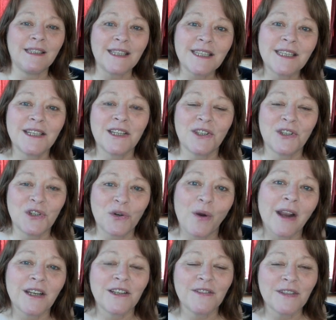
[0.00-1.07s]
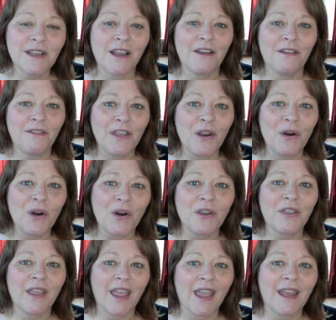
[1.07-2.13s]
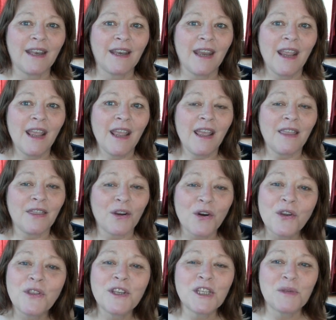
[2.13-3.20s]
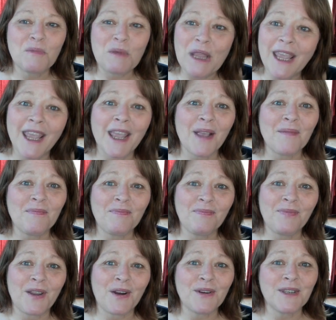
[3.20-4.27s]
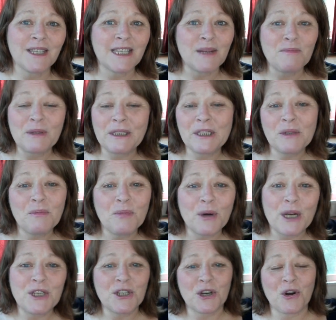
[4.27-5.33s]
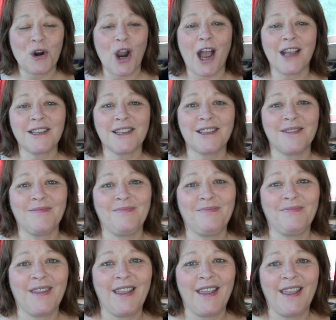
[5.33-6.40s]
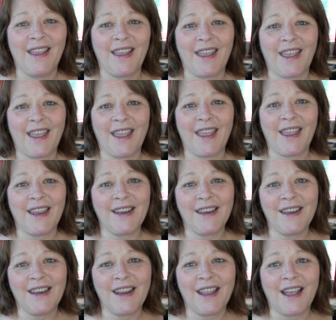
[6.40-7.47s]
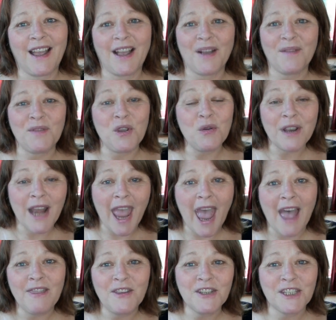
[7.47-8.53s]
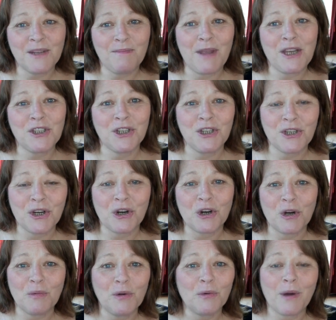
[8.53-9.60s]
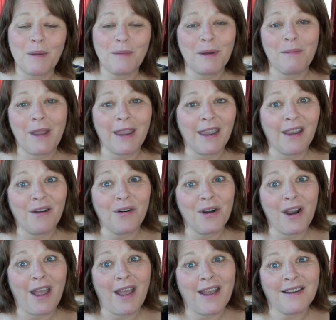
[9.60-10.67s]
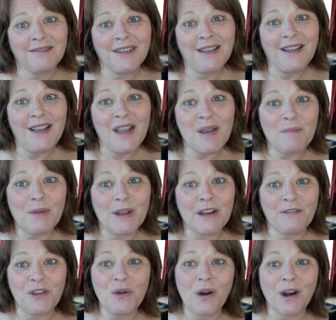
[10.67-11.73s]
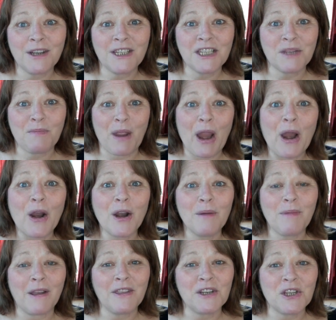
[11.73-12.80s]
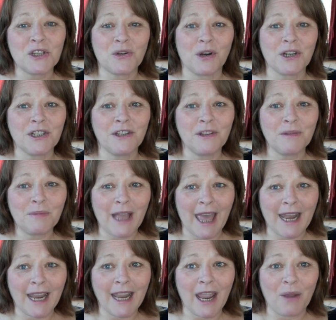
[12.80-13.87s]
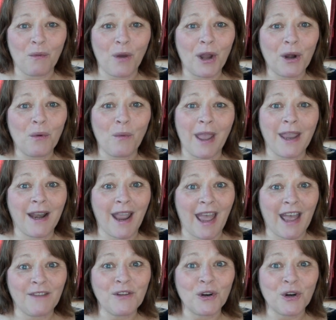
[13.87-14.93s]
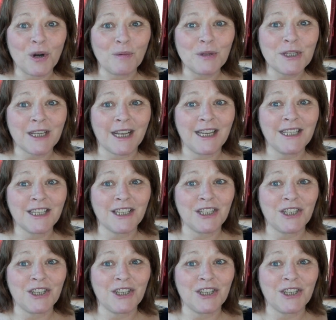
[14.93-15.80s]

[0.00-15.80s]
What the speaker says: listen to the directives of the earth, and the earth is speaking. There's a simple little bridge to cross, and you can add this dimension to your herbal remedy making or not. But if you are despaired by the destruction of the planet and want a way to have your herbal studies